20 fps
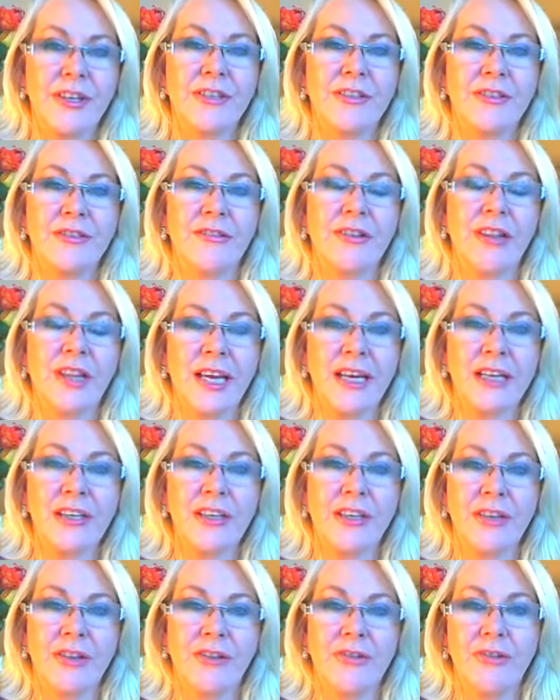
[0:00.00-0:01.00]
So
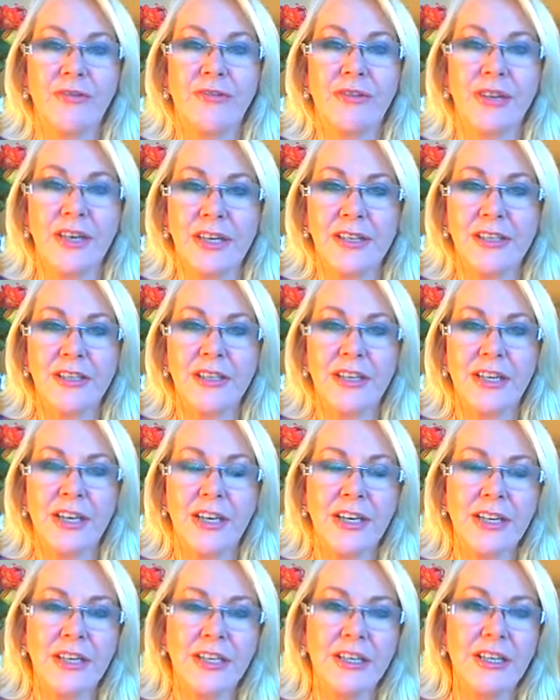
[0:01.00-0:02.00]
let go of
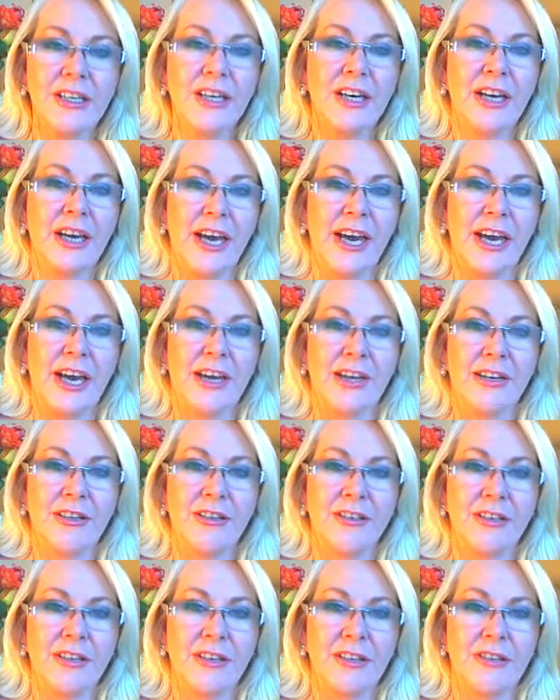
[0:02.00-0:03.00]
yesterday
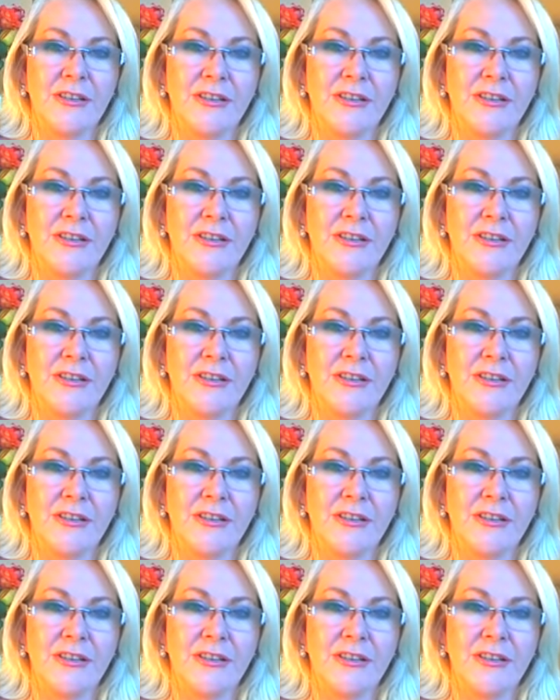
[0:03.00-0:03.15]
and